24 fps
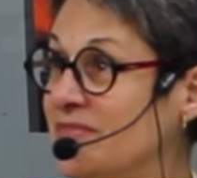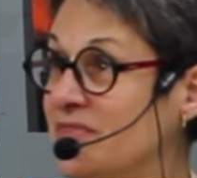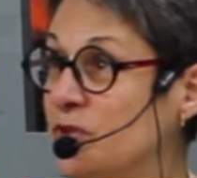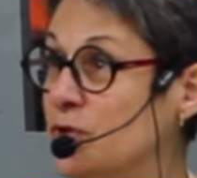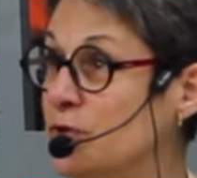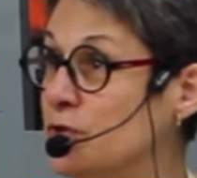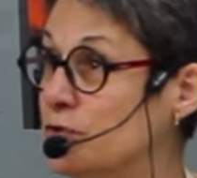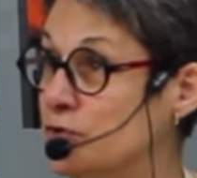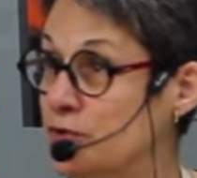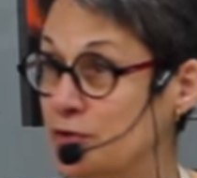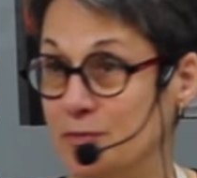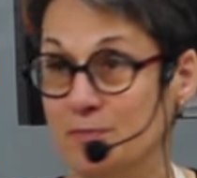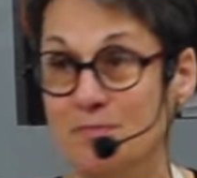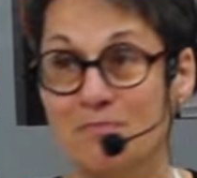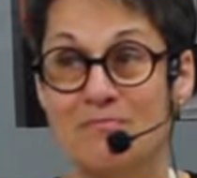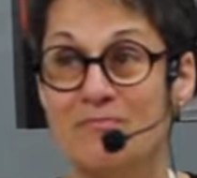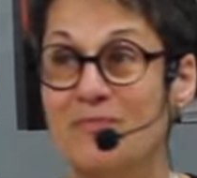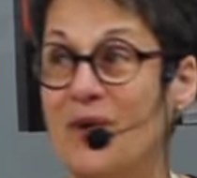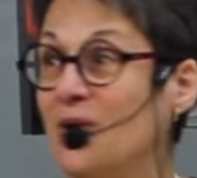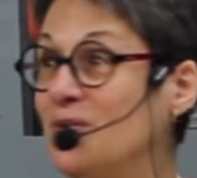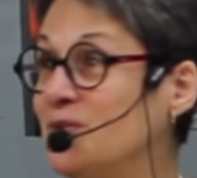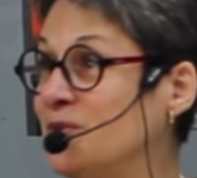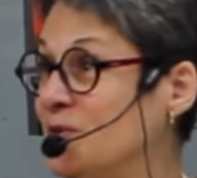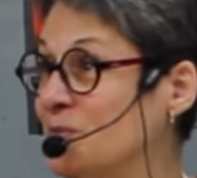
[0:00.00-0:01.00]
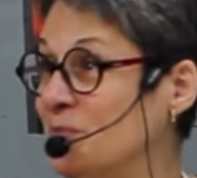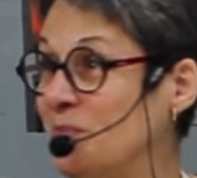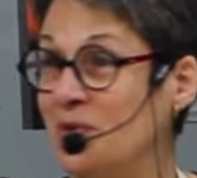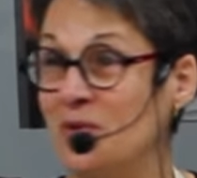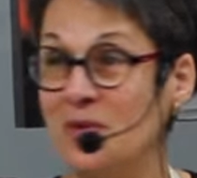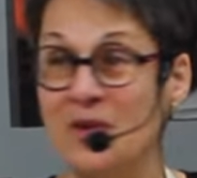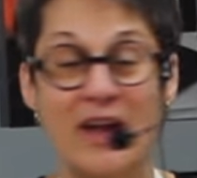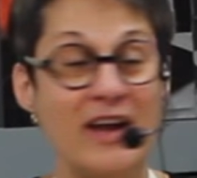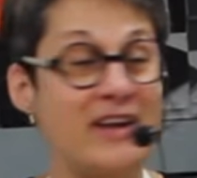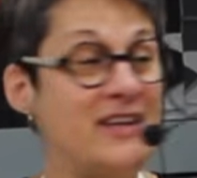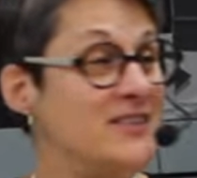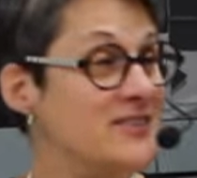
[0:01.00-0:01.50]
there's
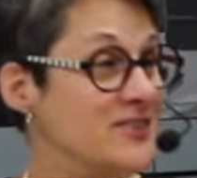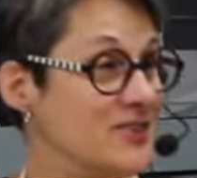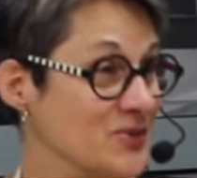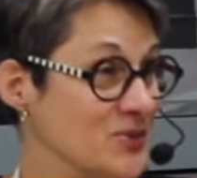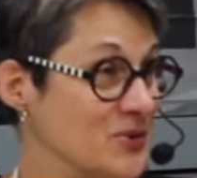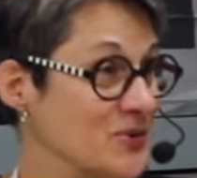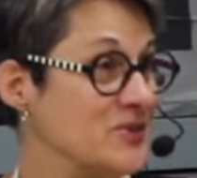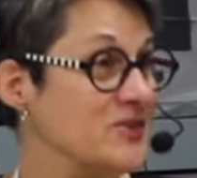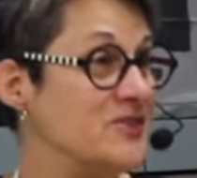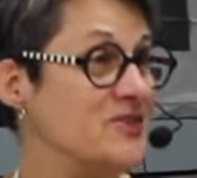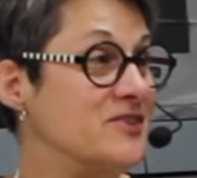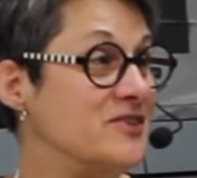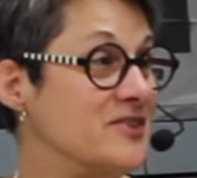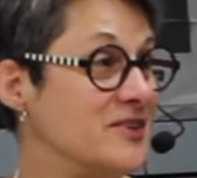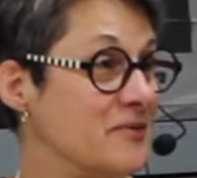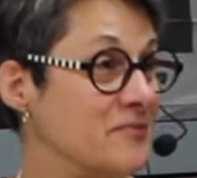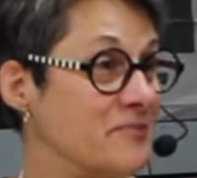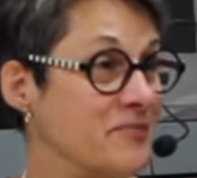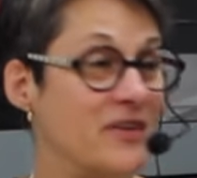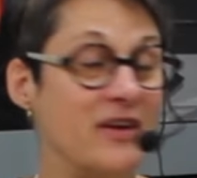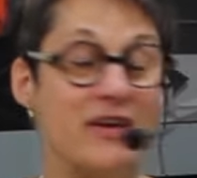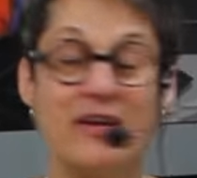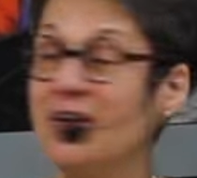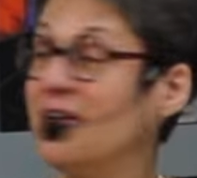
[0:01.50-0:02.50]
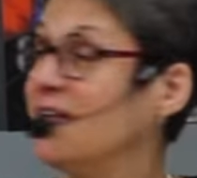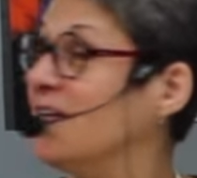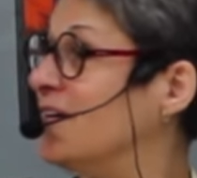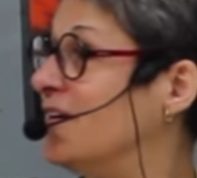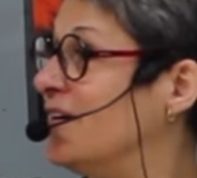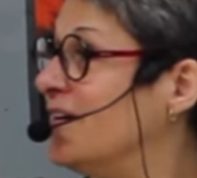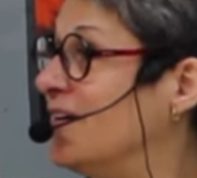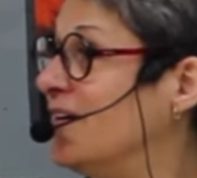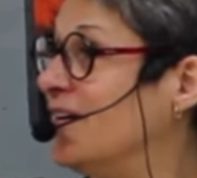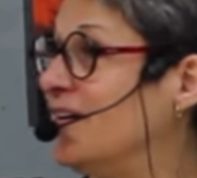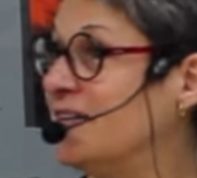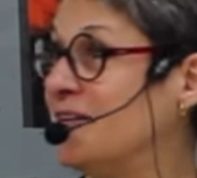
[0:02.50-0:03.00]
multiple light sources up there
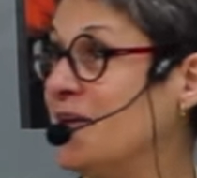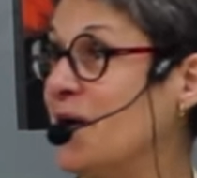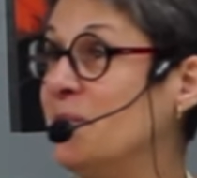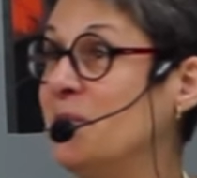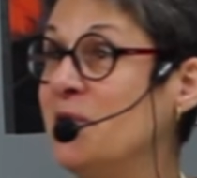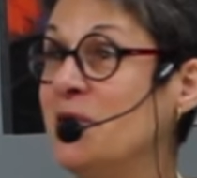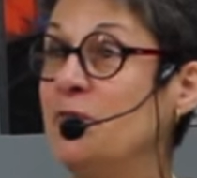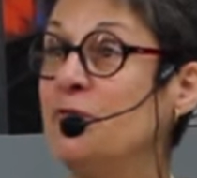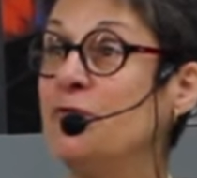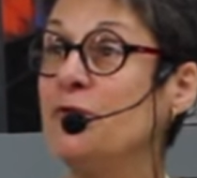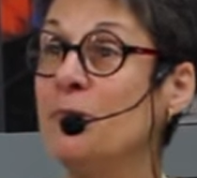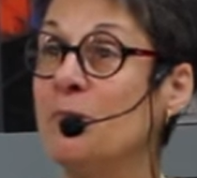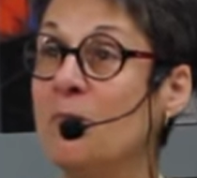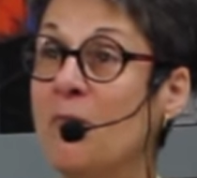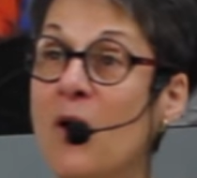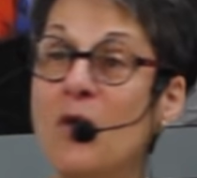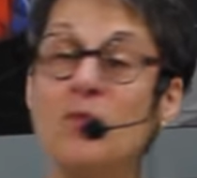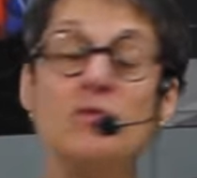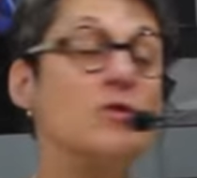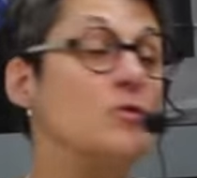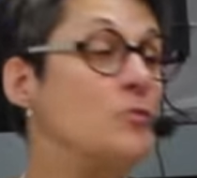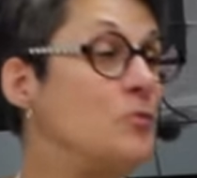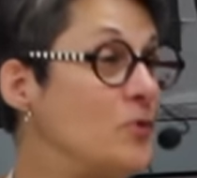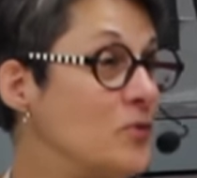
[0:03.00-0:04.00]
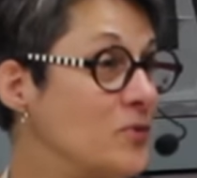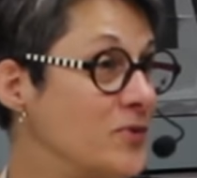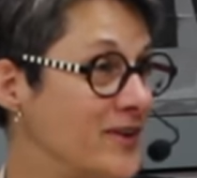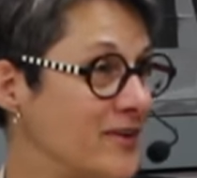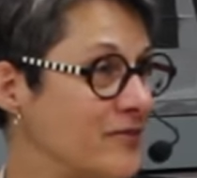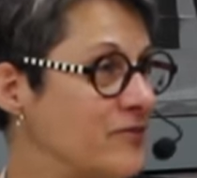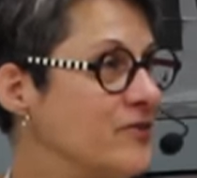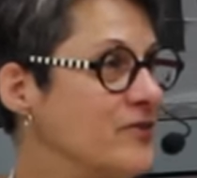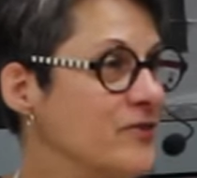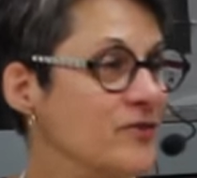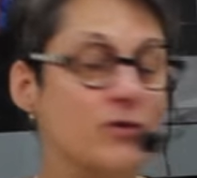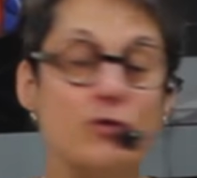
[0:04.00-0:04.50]
coming from multiple
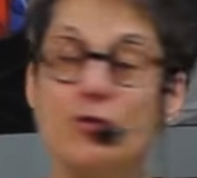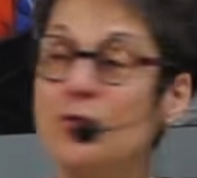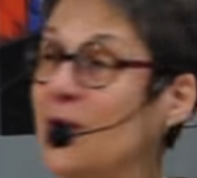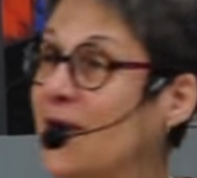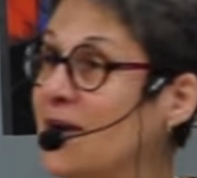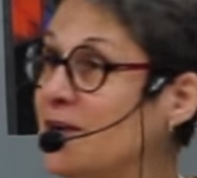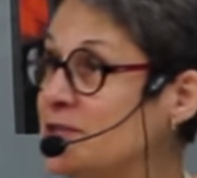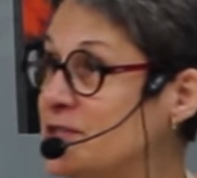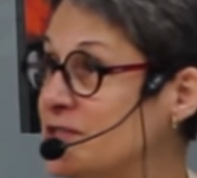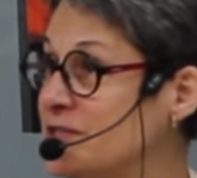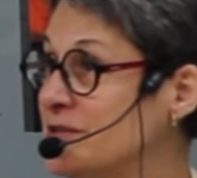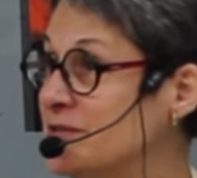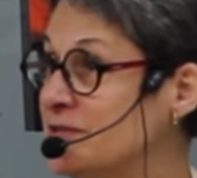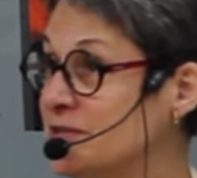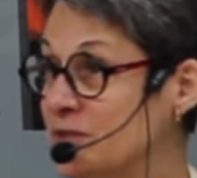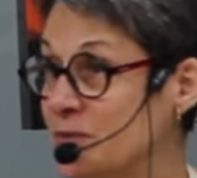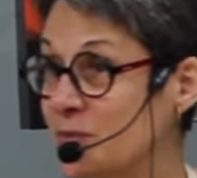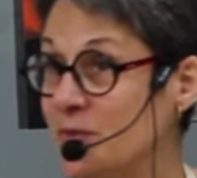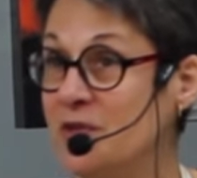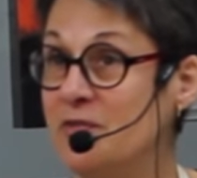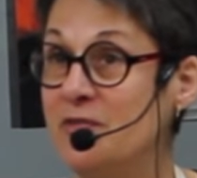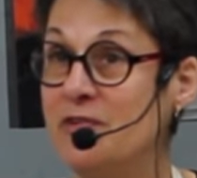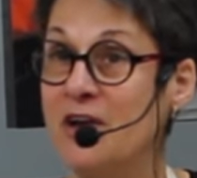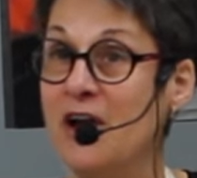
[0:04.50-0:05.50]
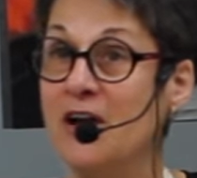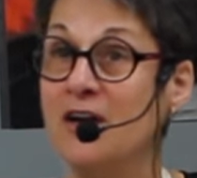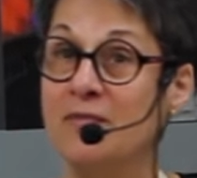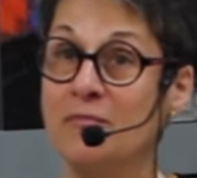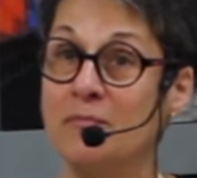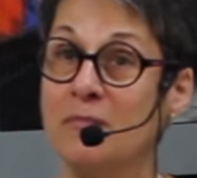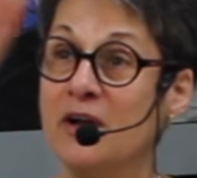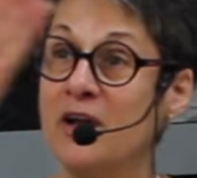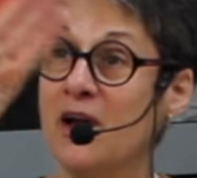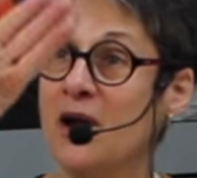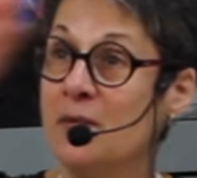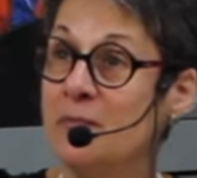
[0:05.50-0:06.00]
different directions. We've got
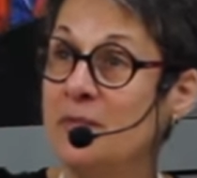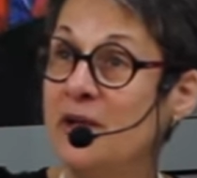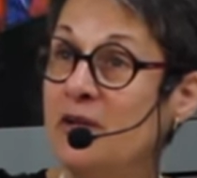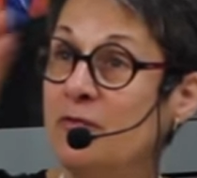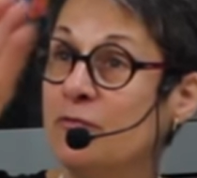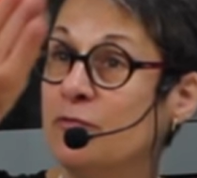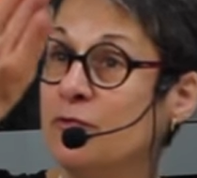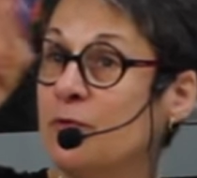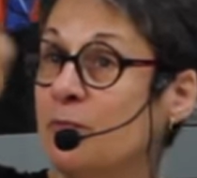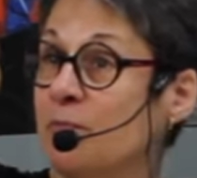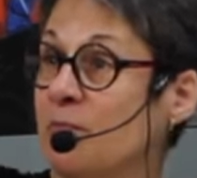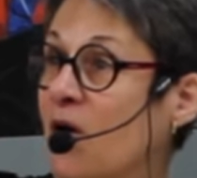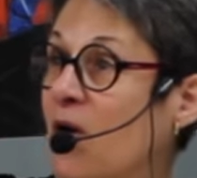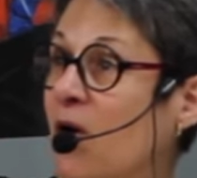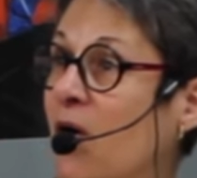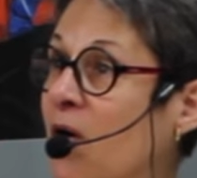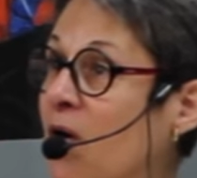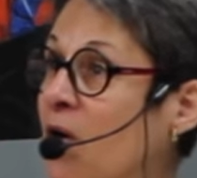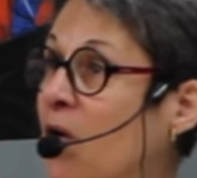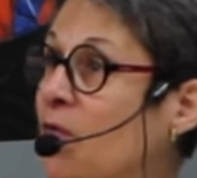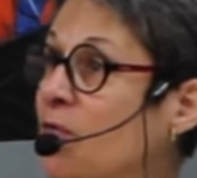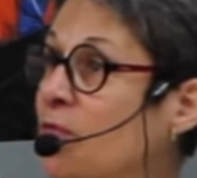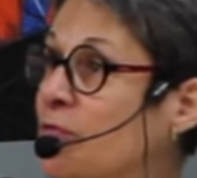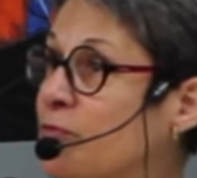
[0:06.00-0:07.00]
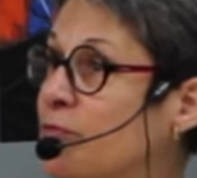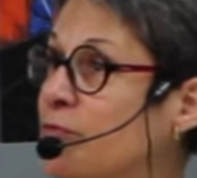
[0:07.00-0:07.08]
them coming from all